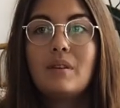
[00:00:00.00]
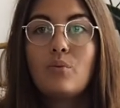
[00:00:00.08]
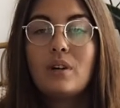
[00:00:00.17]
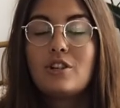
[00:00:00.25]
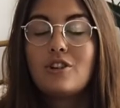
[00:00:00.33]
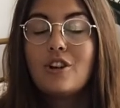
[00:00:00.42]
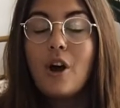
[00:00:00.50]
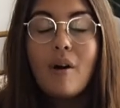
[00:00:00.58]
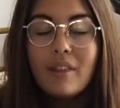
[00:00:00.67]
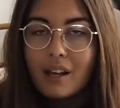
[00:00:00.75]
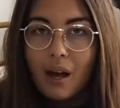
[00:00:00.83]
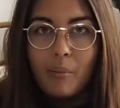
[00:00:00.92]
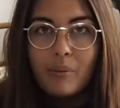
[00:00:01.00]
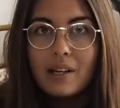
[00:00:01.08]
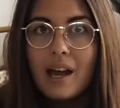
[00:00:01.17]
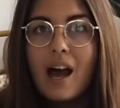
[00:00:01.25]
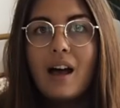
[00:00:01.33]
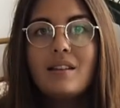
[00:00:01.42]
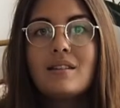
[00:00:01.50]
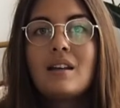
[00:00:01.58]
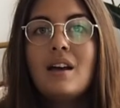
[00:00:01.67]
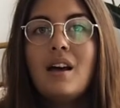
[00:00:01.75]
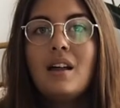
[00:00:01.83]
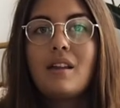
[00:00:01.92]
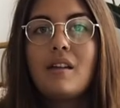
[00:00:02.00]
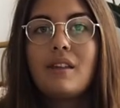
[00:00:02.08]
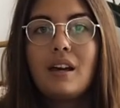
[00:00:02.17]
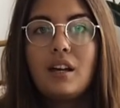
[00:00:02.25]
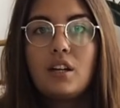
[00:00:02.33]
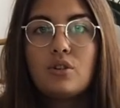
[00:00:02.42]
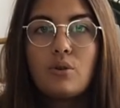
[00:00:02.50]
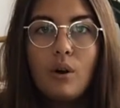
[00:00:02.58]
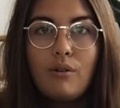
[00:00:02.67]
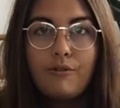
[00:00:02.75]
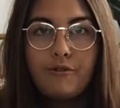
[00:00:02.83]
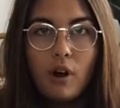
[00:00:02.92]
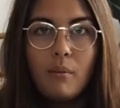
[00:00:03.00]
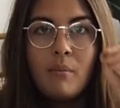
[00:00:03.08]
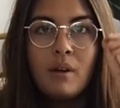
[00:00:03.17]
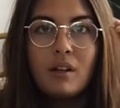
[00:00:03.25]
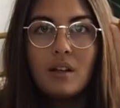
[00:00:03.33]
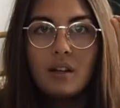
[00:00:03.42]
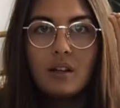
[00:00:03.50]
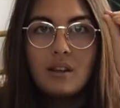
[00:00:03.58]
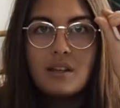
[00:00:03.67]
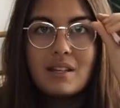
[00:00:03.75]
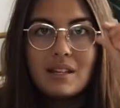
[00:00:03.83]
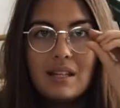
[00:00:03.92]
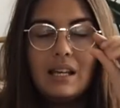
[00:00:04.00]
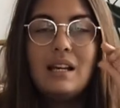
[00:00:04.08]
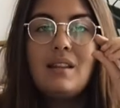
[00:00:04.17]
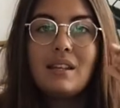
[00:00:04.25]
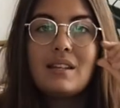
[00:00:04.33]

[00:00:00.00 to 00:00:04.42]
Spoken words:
which no other company has, that they control from the seed.